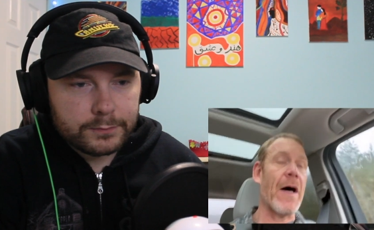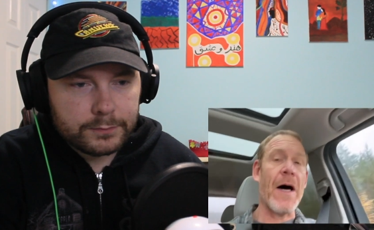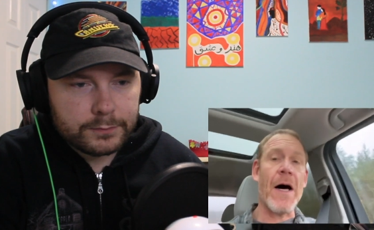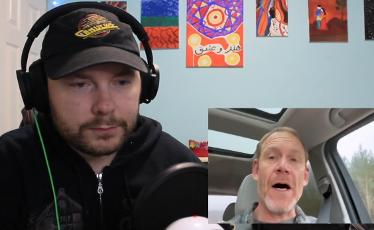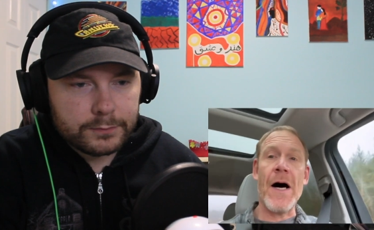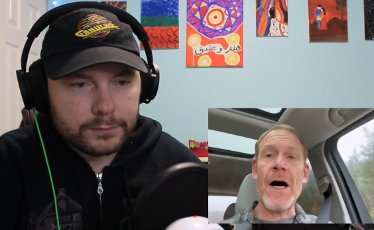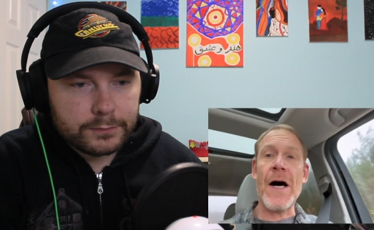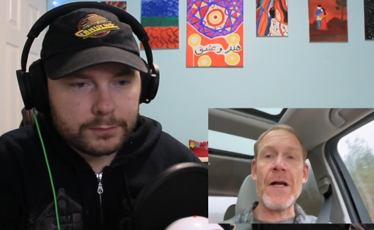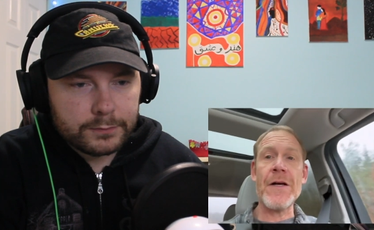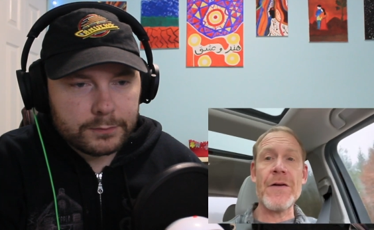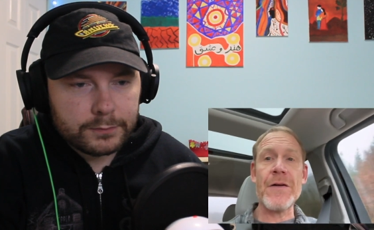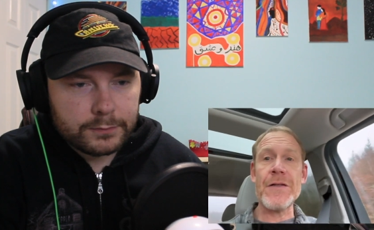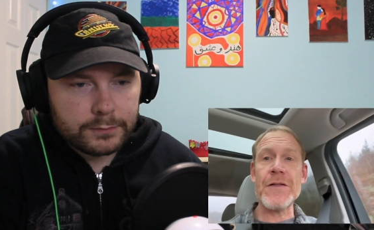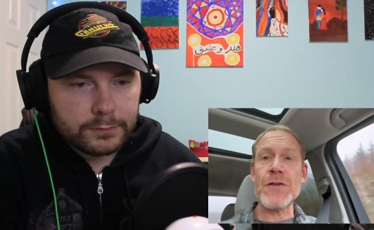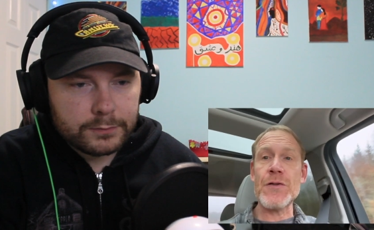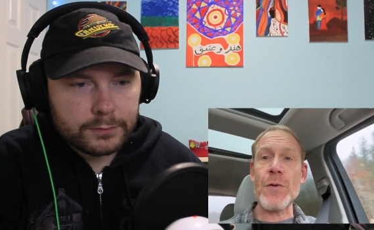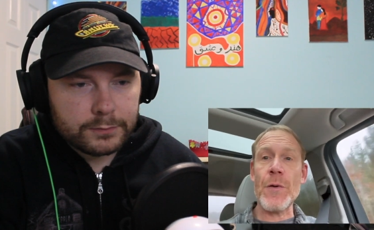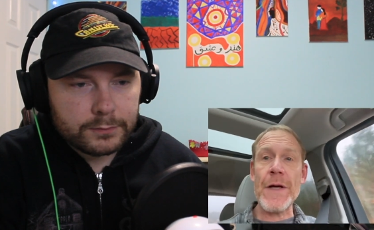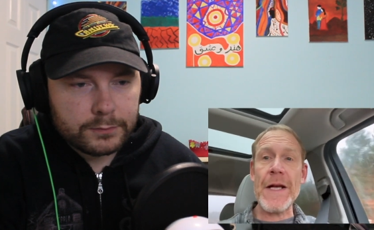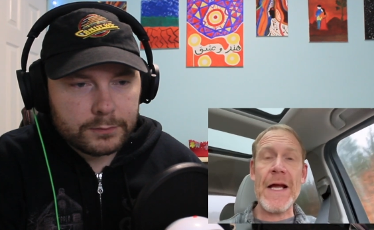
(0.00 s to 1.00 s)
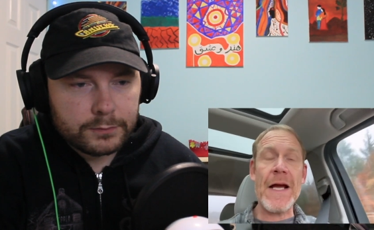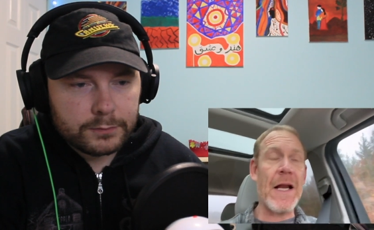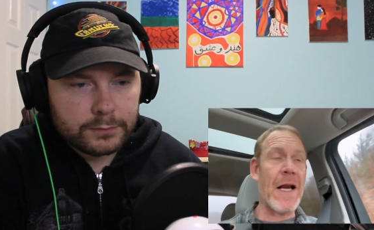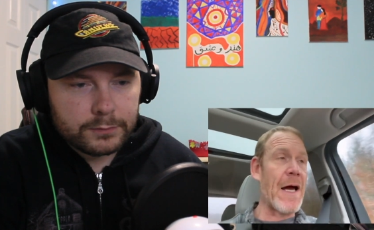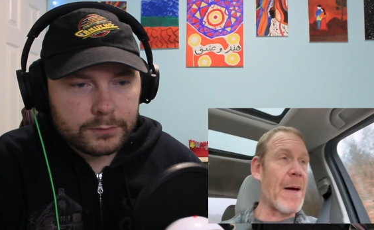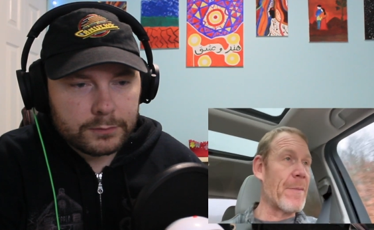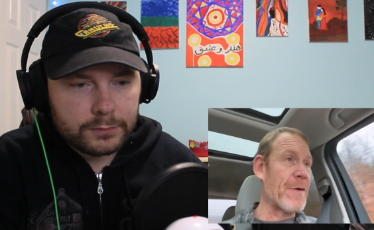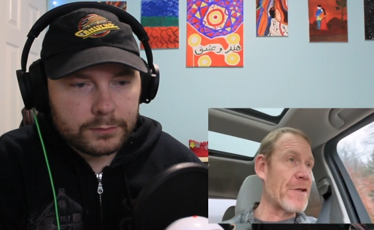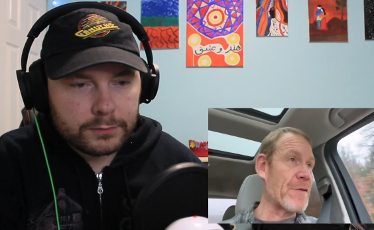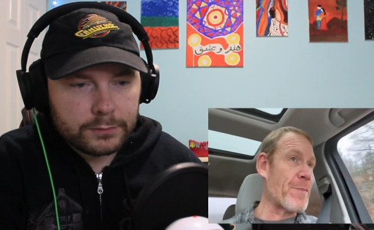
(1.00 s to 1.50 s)
Speaker 1: one hundred twenty
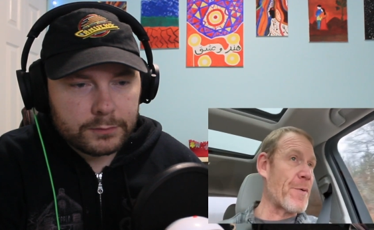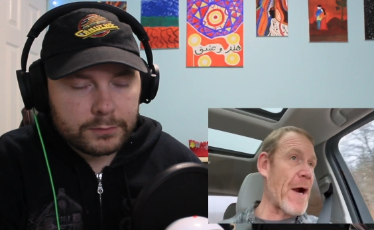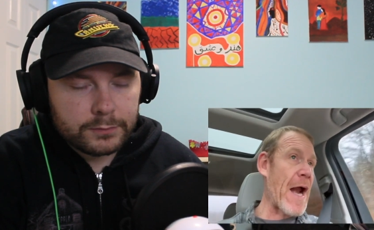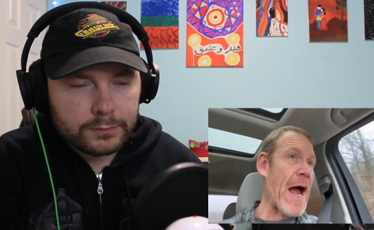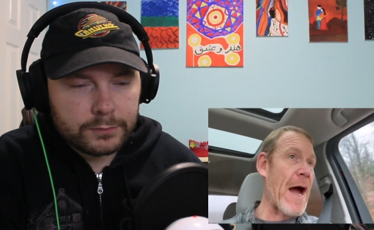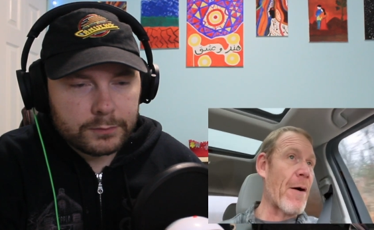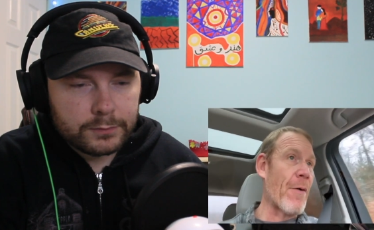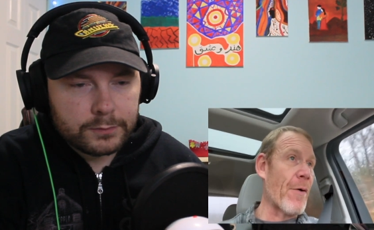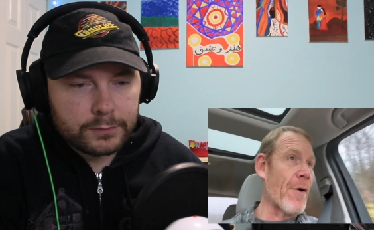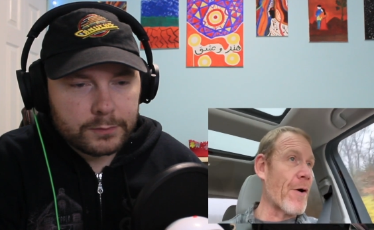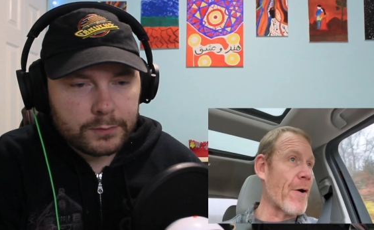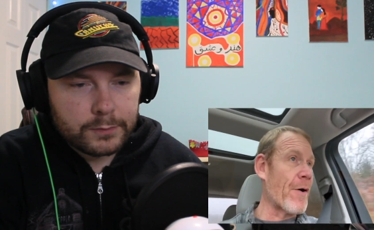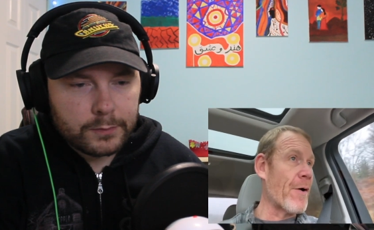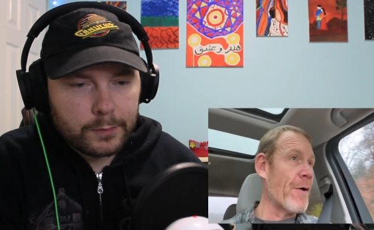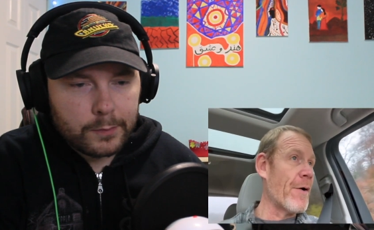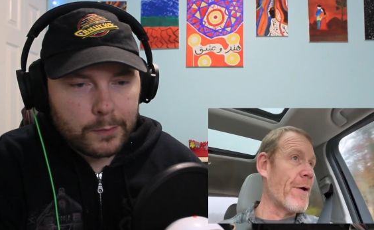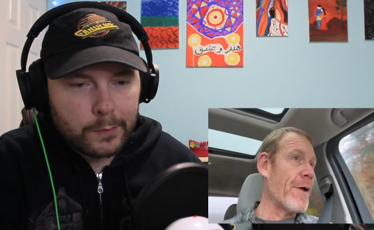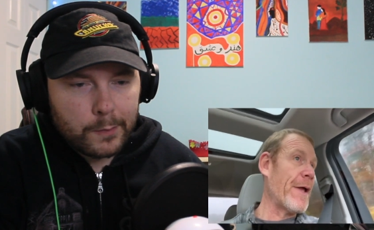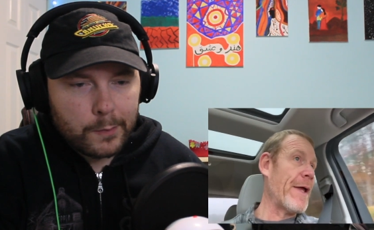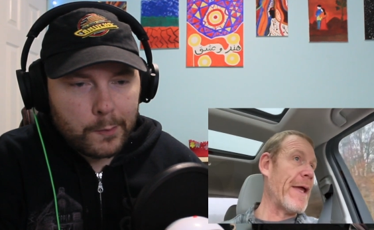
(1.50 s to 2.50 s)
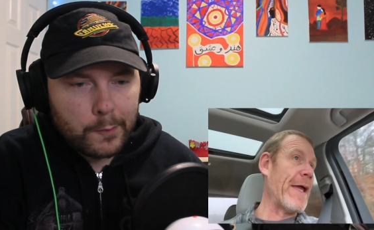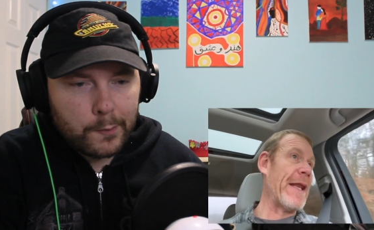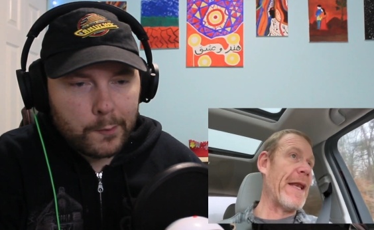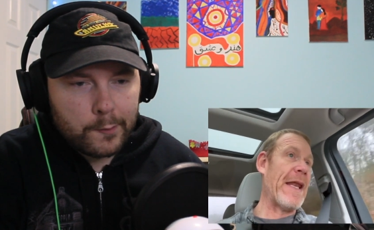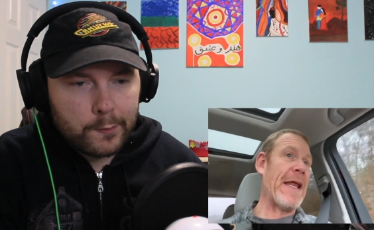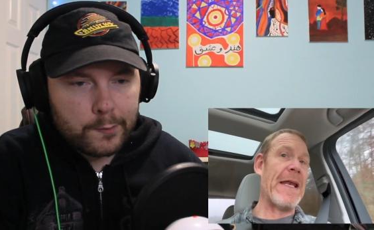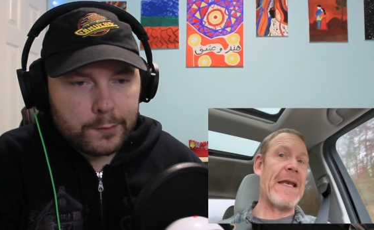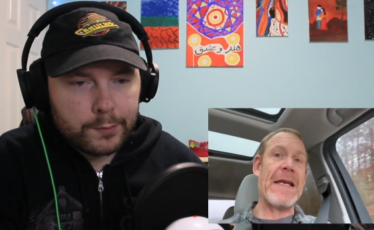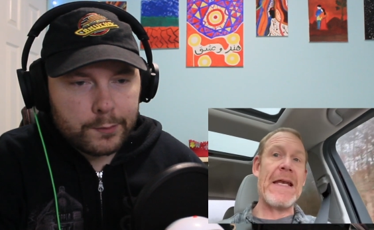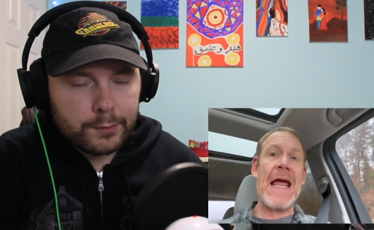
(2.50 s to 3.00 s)
kilometers per hour, and
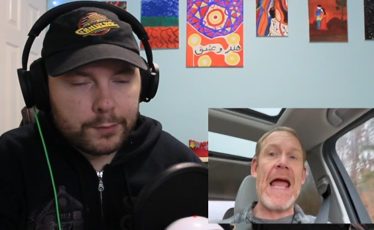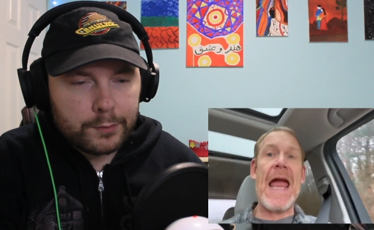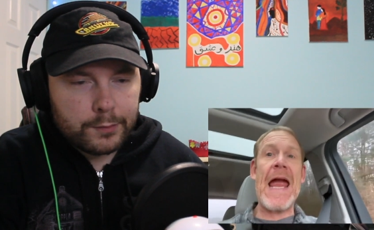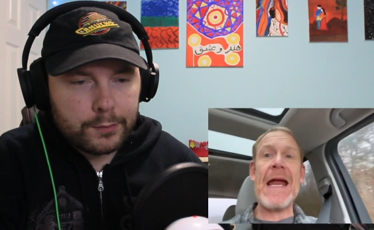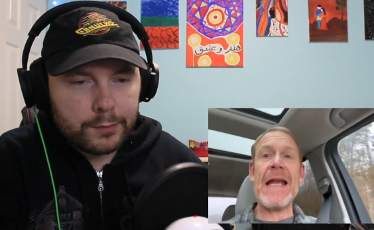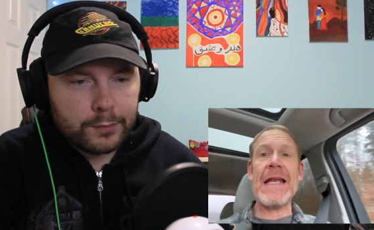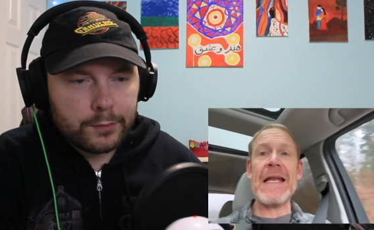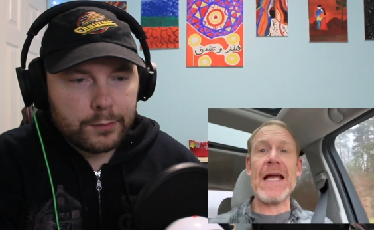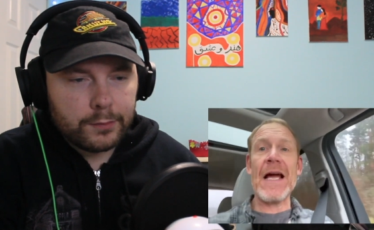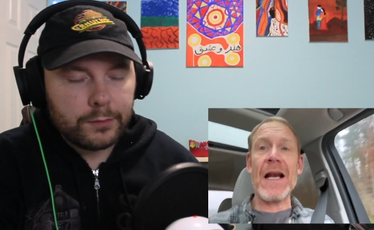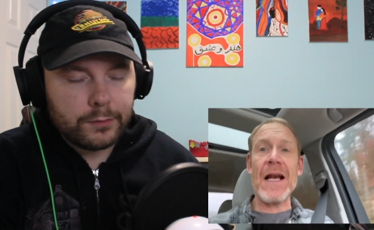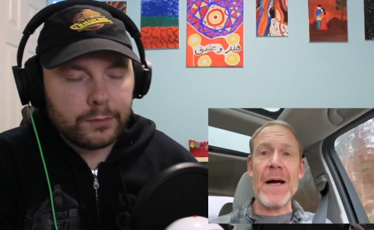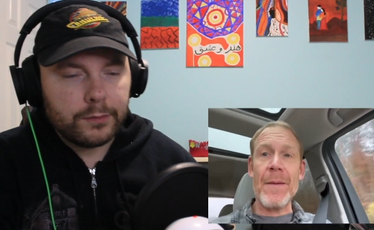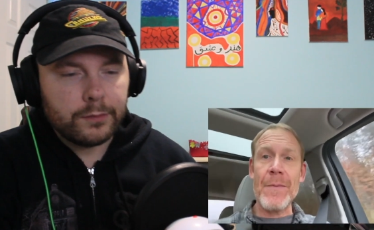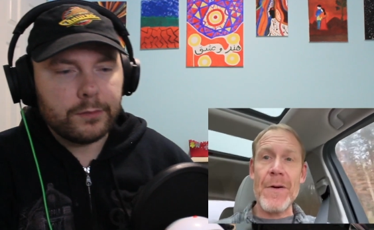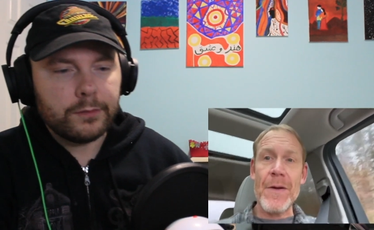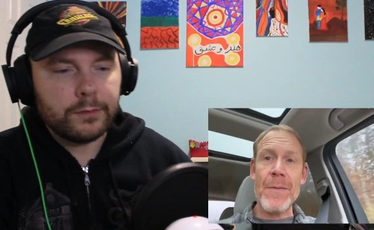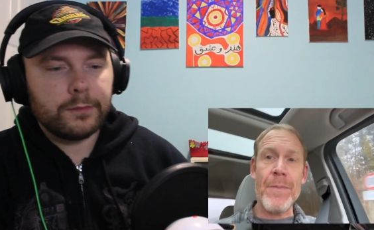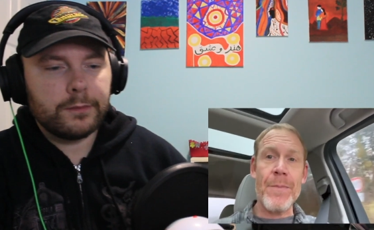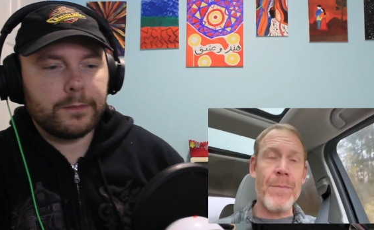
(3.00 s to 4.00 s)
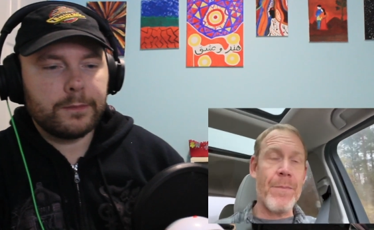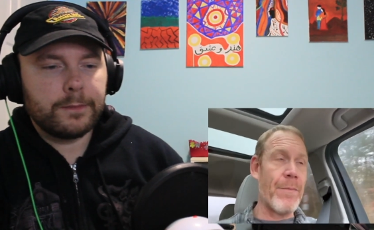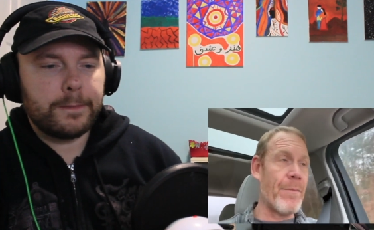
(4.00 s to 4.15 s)
then eighty kilometer